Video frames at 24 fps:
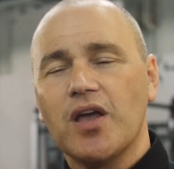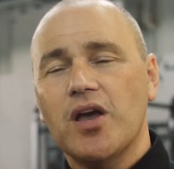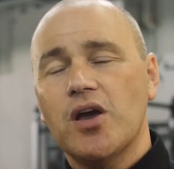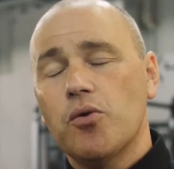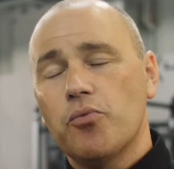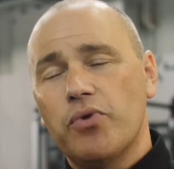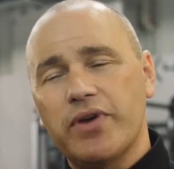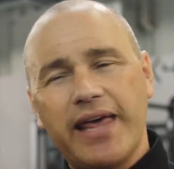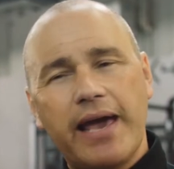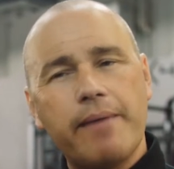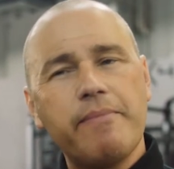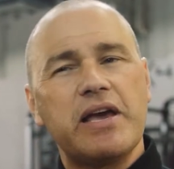
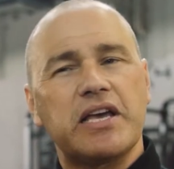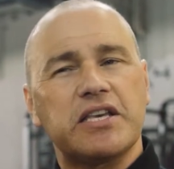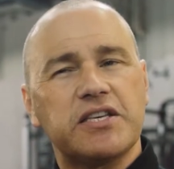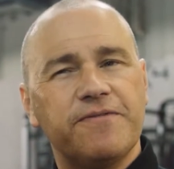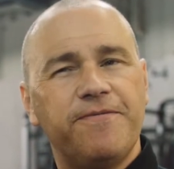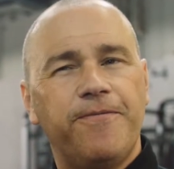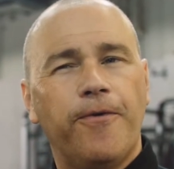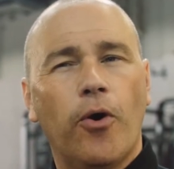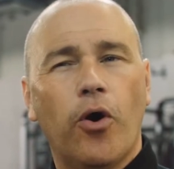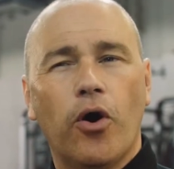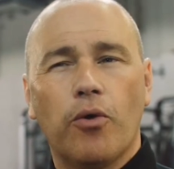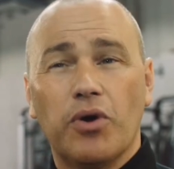With
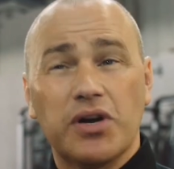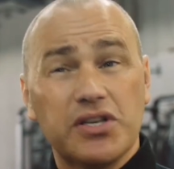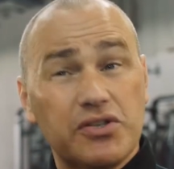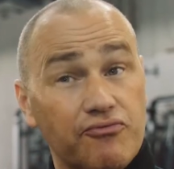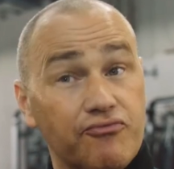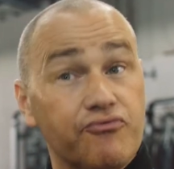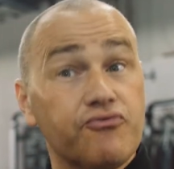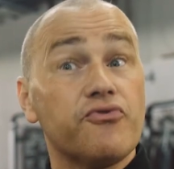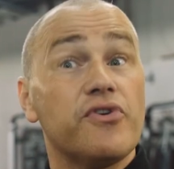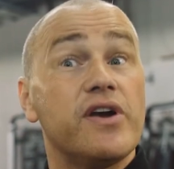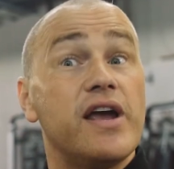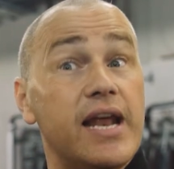MX4, what's
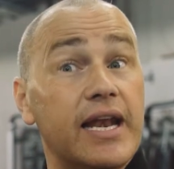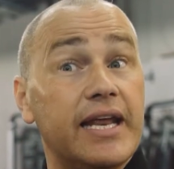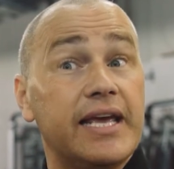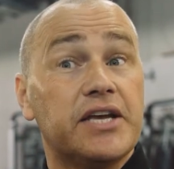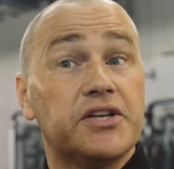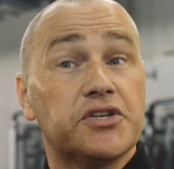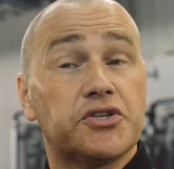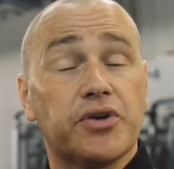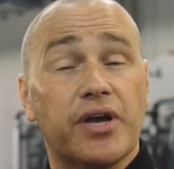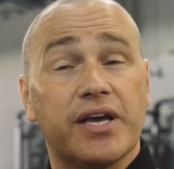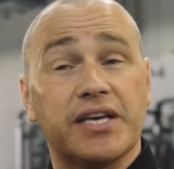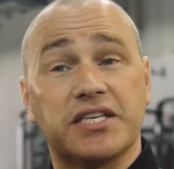really
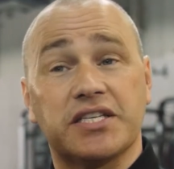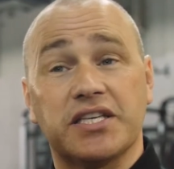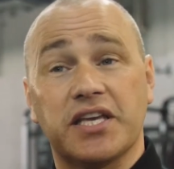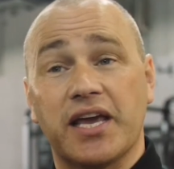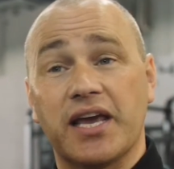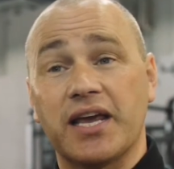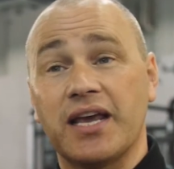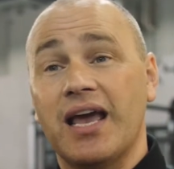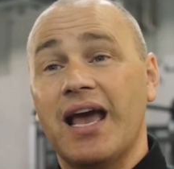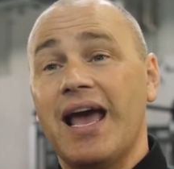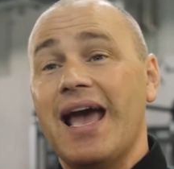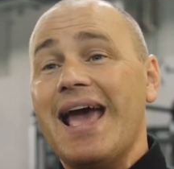interesting
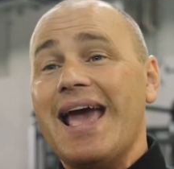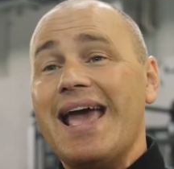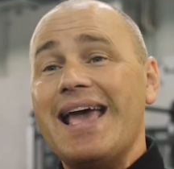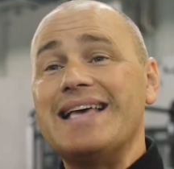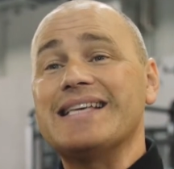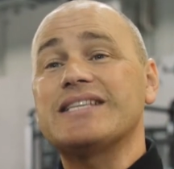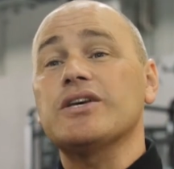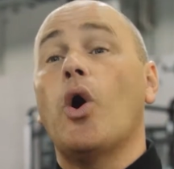is